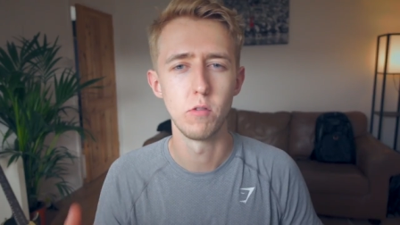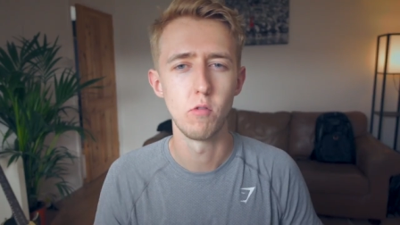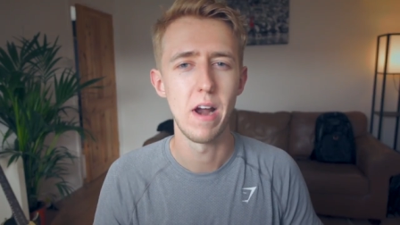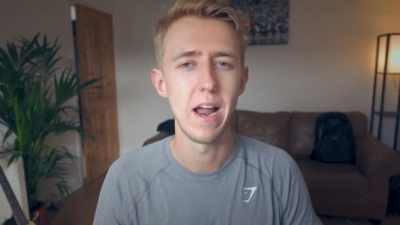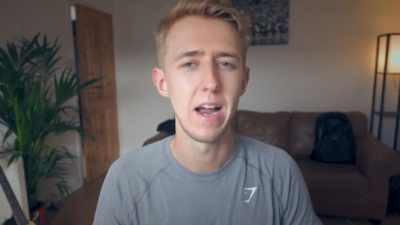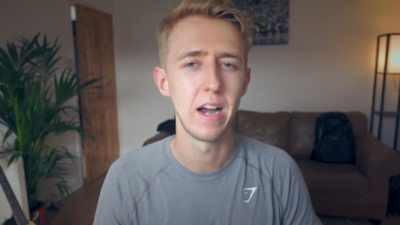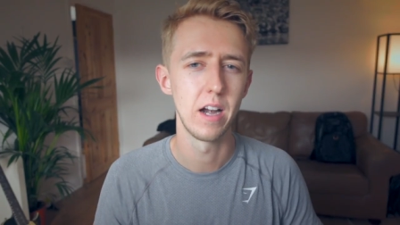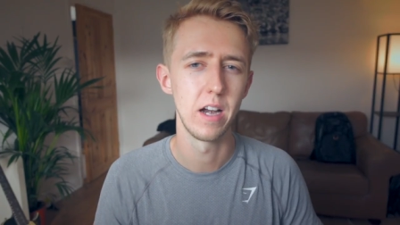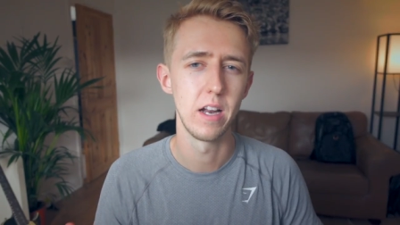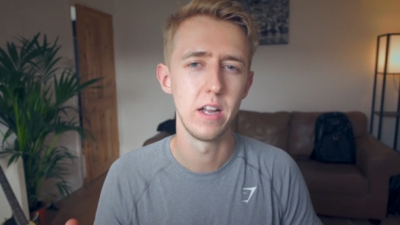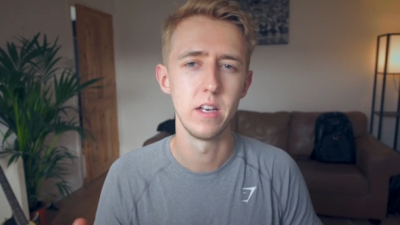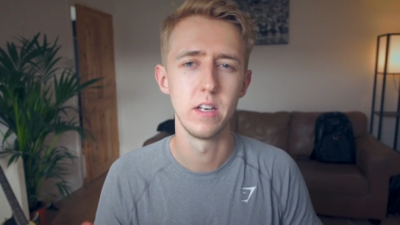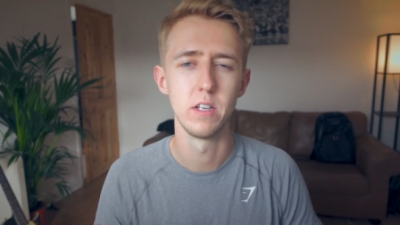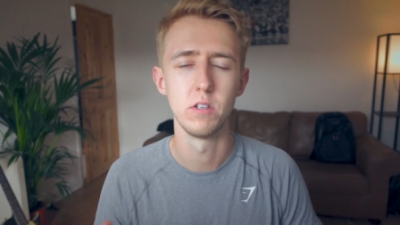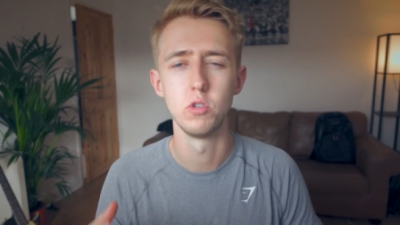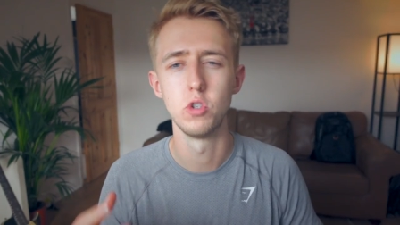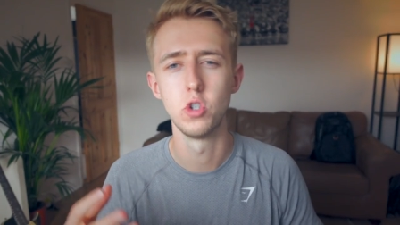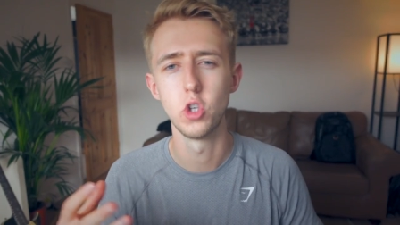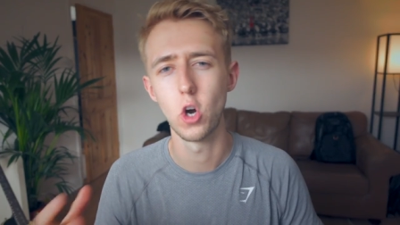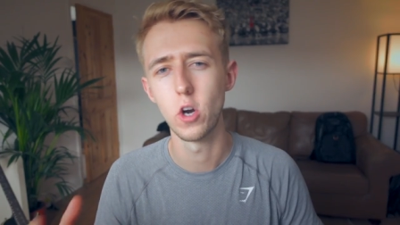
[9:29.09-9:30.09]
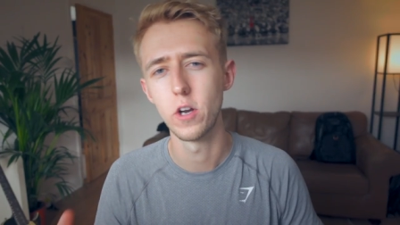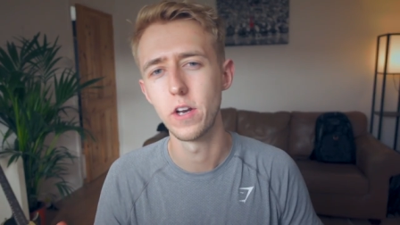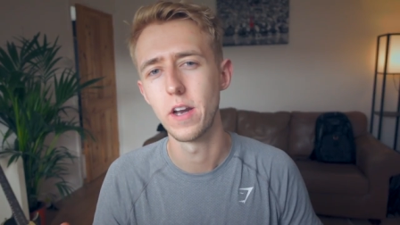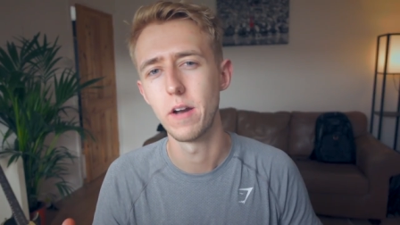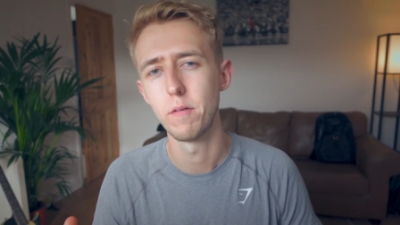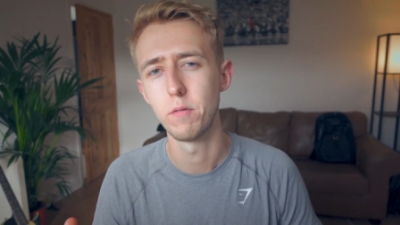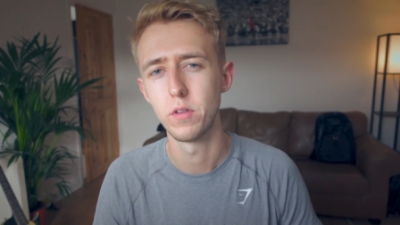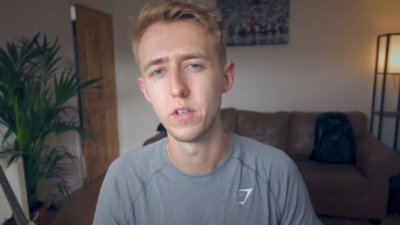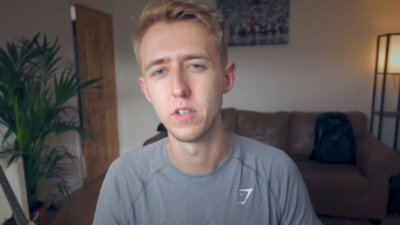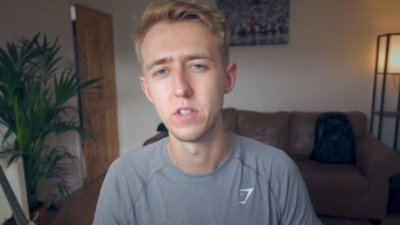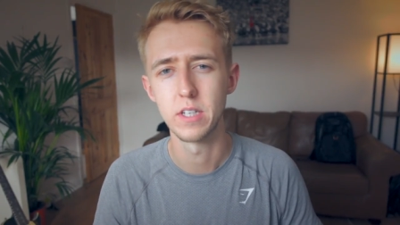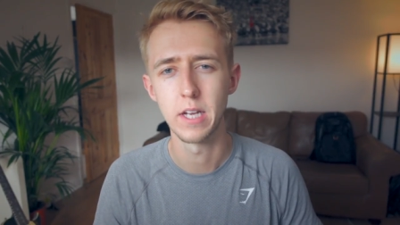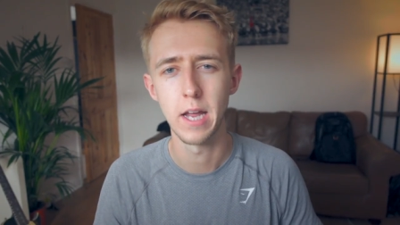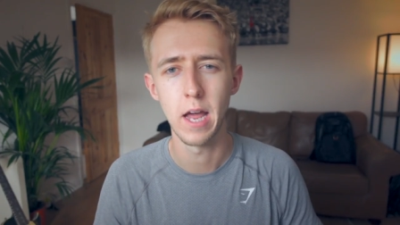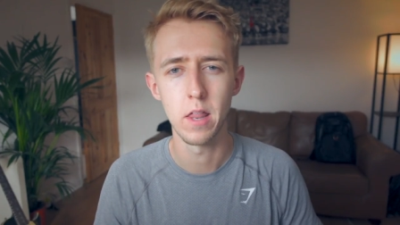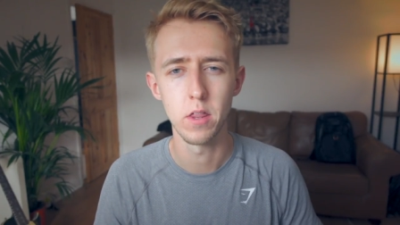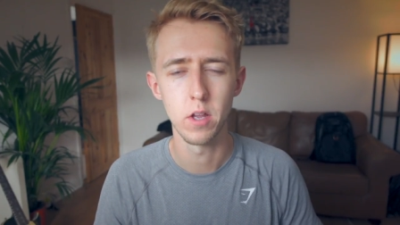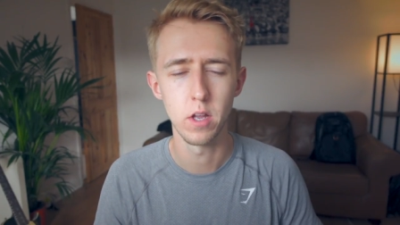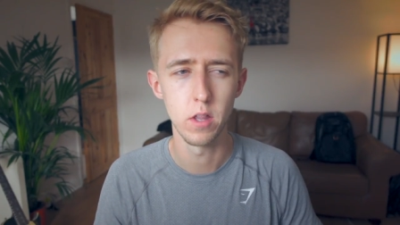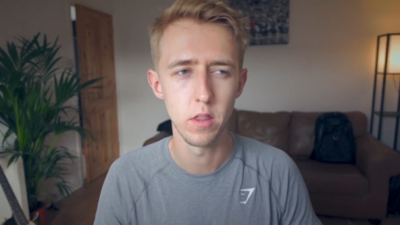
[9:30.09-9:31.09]
wrangling and joining everything
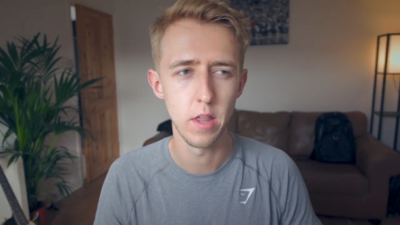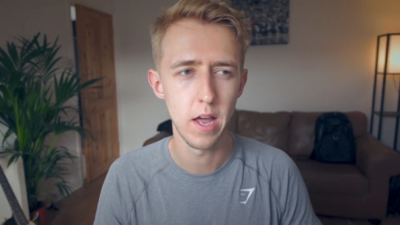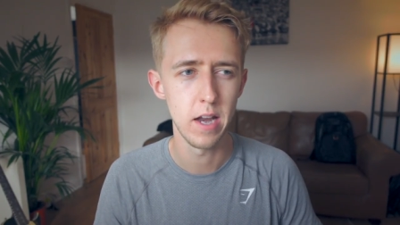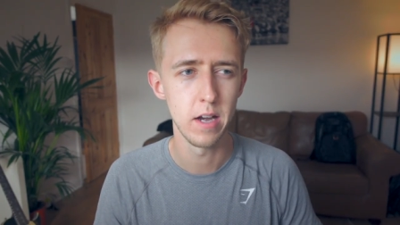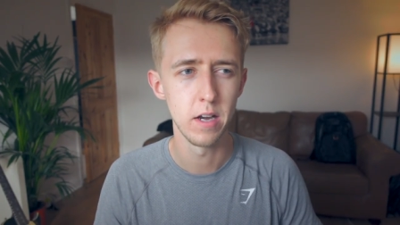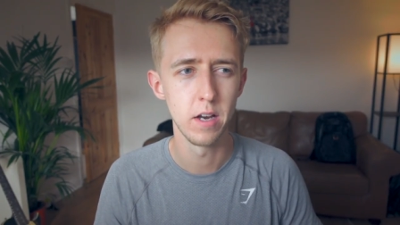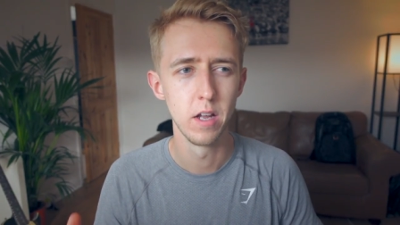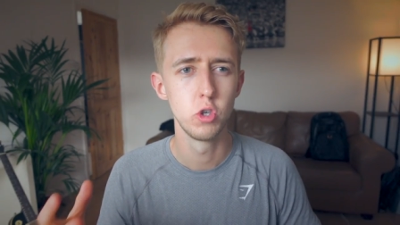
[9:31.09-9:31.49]
together, then